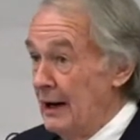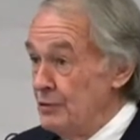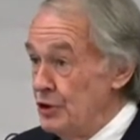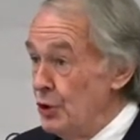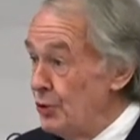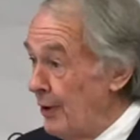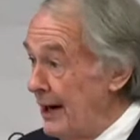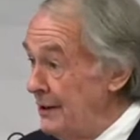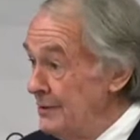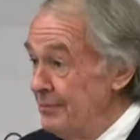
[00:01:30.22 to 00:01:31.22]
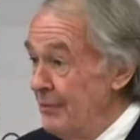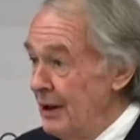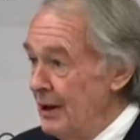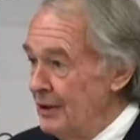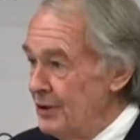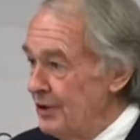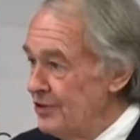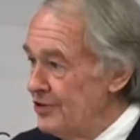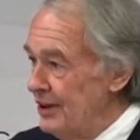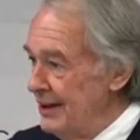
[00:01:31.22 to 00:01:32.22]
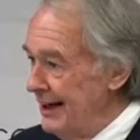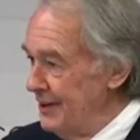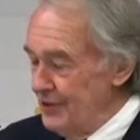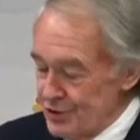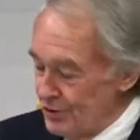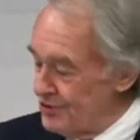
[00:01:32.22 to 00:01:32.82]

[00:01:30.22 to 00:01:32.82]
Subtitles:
Ukraine. You can see individual